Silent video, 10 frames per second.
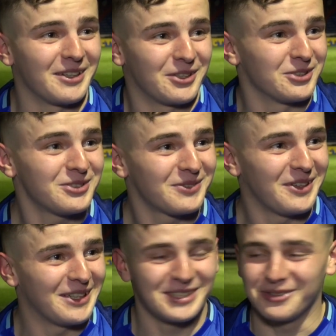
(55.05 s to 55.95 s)

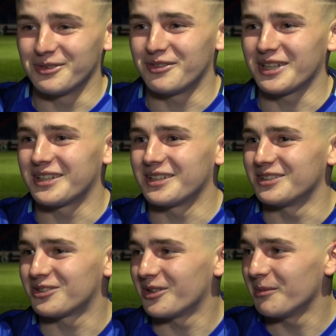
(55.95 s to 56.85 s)
that's the only thing I could
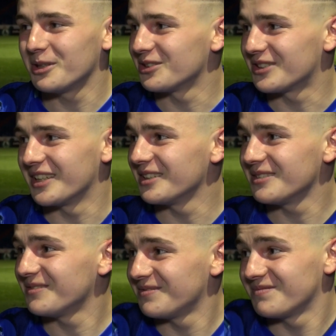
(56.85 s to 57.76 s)
describe it, I just hit it.
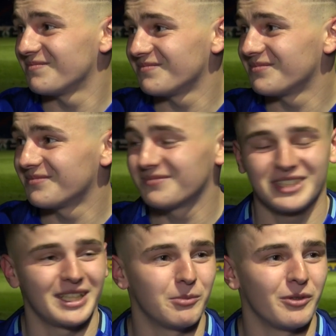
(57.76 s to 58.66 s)

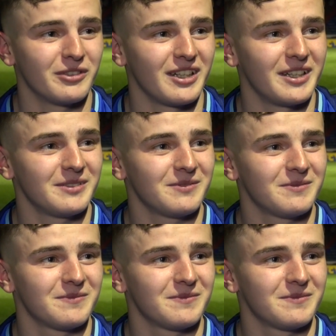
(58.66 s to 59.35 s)
Seen him off his lane.